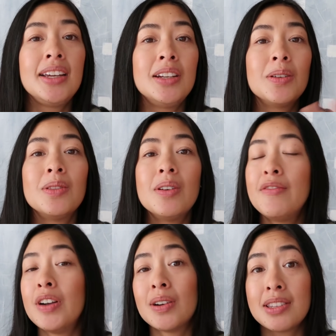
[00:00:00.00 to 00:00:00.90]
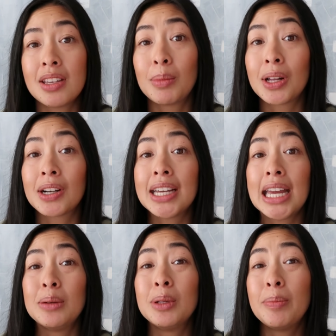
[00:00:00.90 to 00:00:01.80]
you know, very similar
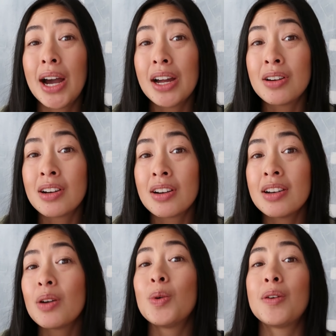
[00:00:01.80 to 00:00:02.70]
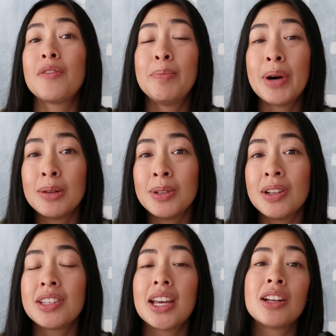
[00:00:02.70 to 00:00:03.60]
cable pattern with the
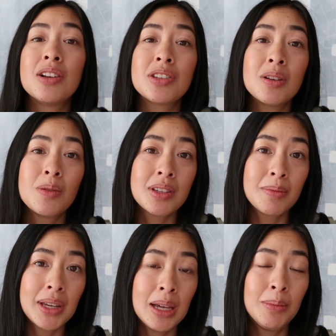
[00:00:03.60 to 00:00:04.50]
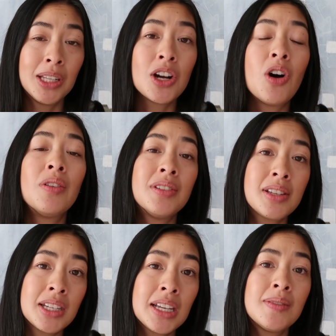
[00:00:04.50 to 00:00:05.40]
baubles and also some cabling on
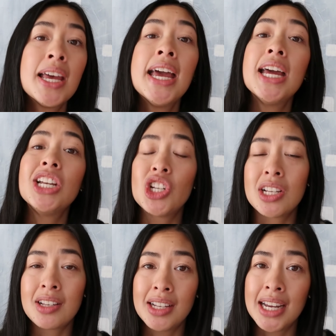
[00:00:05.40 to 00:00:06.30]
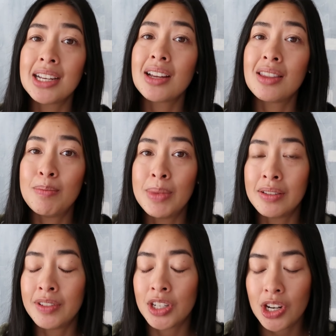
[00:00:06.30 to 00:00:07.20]
the sleeves, just like the
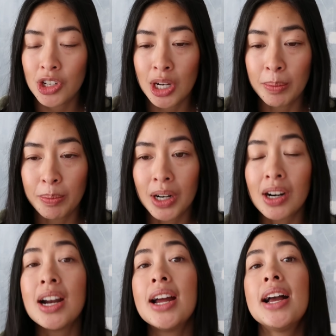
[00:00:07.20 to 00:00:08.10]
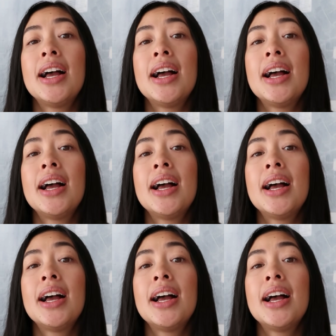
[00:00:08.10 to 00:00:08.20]
Melvin Jumper.